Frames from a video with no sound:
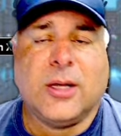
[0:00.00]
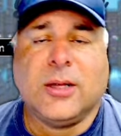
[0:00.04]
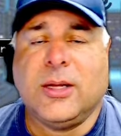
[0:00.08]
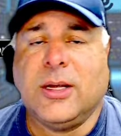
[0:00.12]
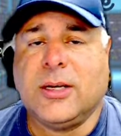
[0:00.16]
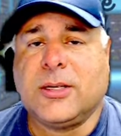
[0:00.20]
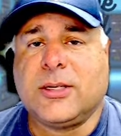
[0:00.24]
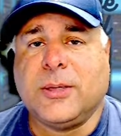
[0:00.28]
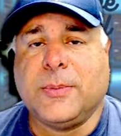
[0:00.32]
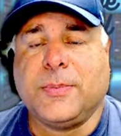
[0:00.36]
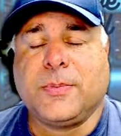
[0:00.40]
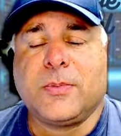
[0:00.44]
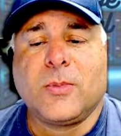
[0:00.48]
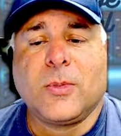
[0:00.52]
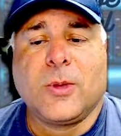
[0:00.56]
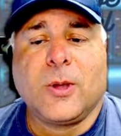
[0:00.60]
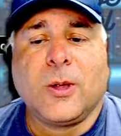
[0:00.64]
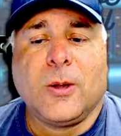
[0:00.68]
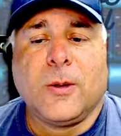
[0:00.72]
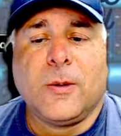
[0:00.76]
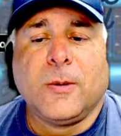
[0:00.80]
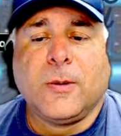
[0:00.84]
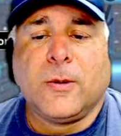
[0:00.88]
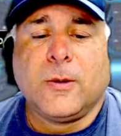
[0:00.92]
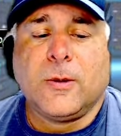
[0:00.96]
Listen,
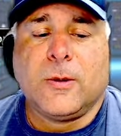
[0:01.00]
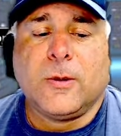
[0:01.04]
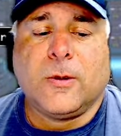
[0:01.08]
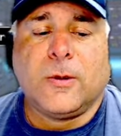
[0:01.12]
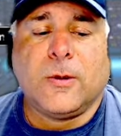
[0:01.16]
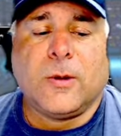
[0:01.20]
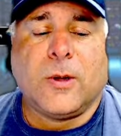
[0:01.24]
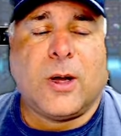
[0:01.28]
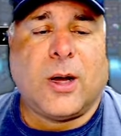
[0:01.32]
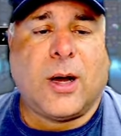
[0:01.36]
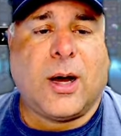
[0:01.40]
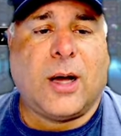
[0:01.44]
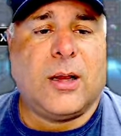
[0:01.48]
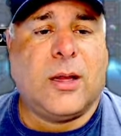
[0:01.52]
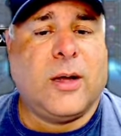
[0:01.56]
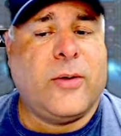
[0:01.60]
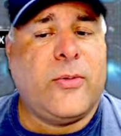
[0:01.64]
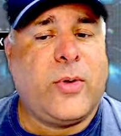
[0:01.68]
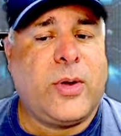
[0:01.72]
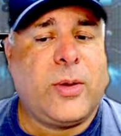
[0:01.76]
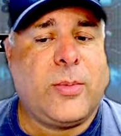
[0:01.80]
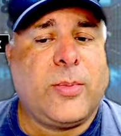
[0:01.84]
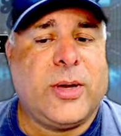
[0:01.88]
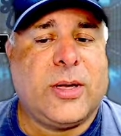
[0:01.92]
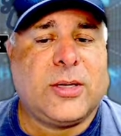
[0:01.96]
I love
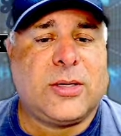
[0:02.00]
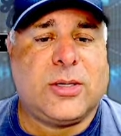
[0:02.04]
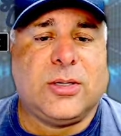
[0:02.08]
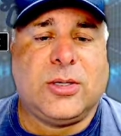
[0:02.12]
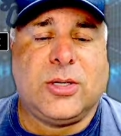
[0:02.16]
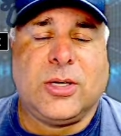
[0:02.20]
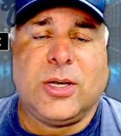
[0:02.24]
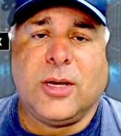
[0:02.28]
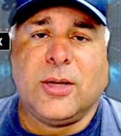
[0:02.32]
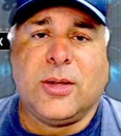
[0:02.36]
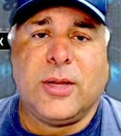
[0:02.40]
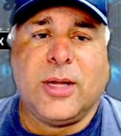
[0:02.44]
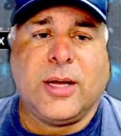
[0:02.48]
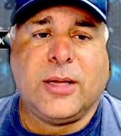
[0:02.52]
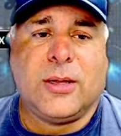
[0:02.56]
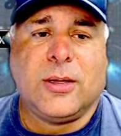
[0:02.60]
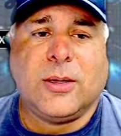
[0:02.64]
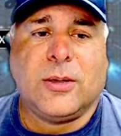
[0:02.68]
Wingbits, geonet,